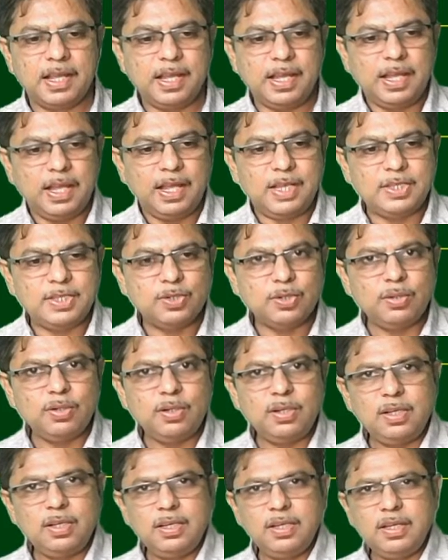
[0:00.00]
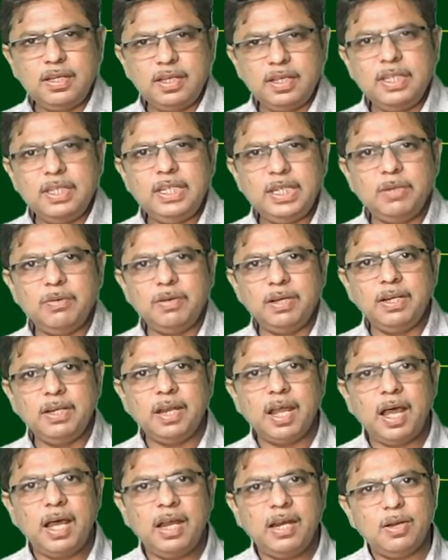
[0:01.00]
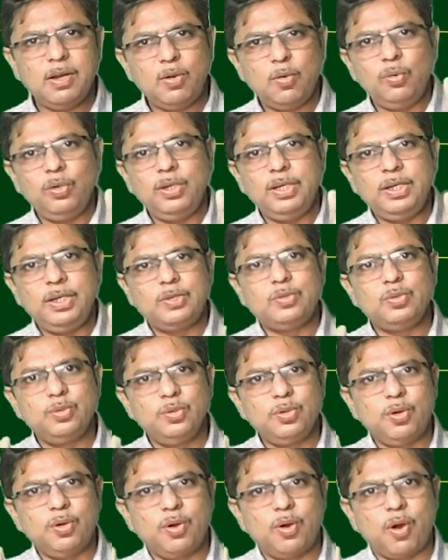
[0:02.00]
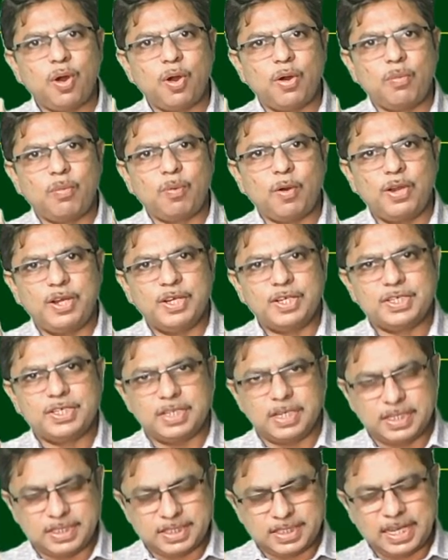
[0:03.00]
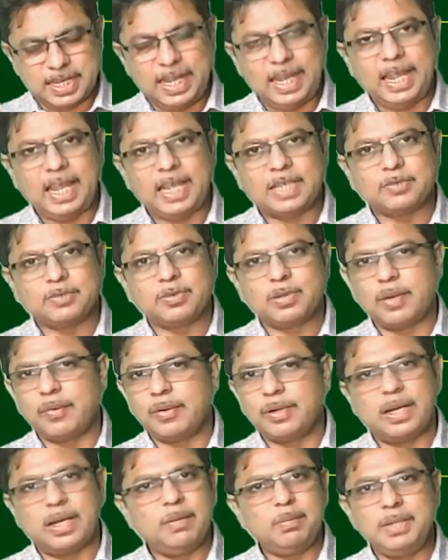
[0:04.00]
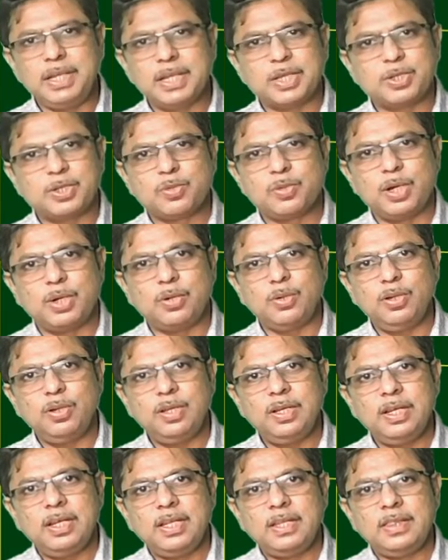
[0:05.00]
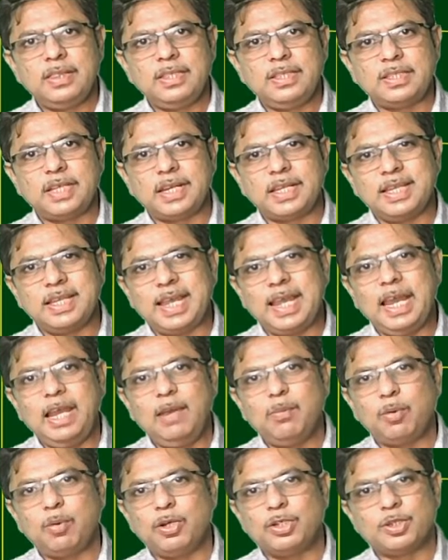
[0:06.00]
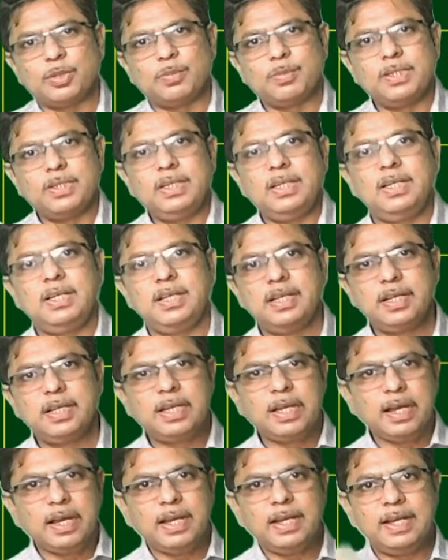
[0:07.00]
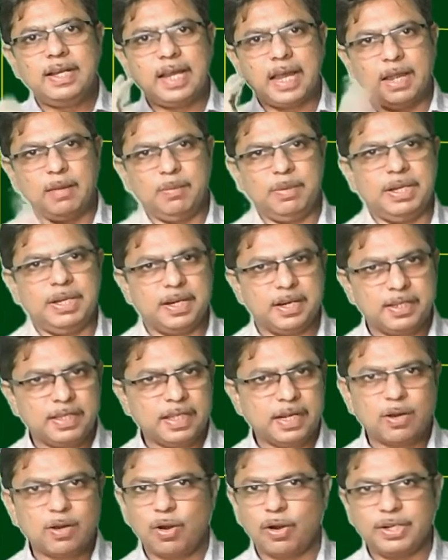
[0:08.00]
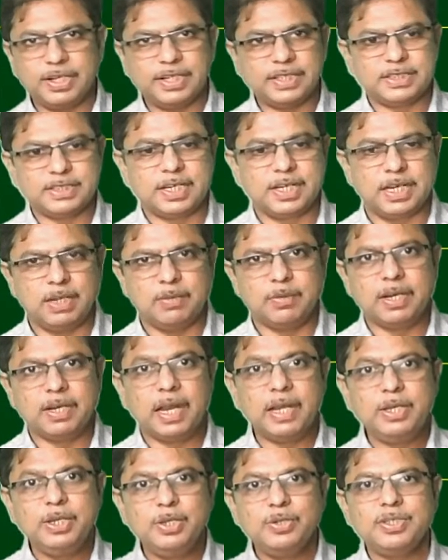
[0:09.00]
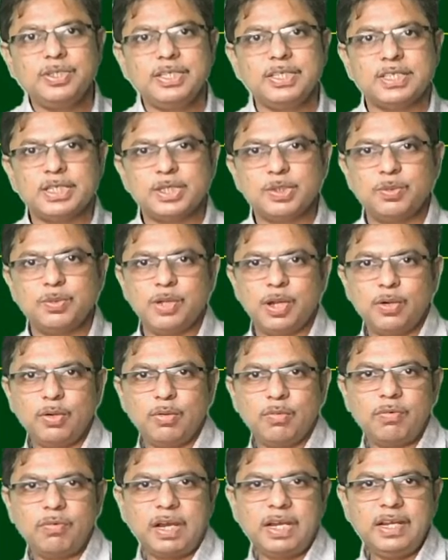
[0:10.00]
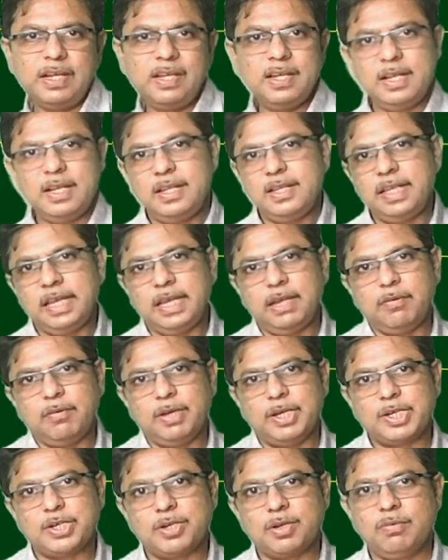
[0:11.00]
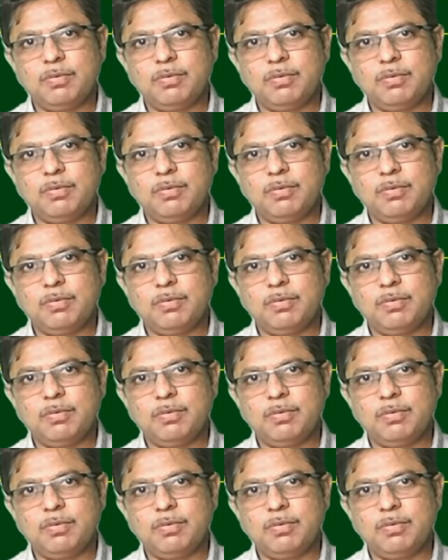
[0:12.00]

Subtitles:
So given are only two points, that is A x1, y1 and B x2, y2. These are the endpoints of the diameter. Their coordinates are given, and using this we have to find the equation of